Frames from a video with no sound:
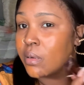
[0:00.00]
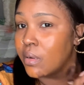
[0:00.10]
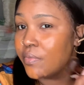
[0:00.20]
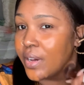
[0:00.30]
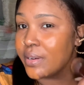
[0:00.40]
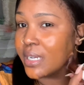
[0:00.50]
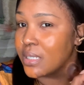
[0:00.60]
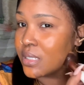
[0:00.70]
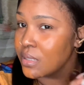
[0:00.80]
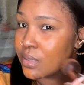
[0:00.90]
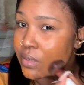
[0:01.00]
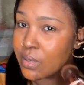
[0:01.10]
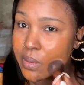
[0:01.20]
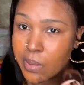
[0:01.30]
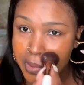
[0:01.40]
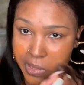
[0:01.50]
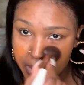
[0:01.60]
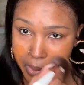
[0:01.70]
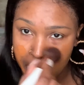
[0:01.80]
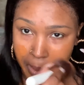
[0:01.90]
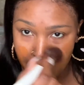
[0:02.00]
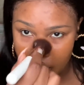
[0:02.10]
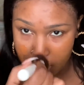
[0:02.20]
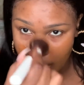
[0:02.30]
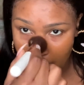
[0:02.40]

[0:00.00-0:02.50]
foundation, this one. So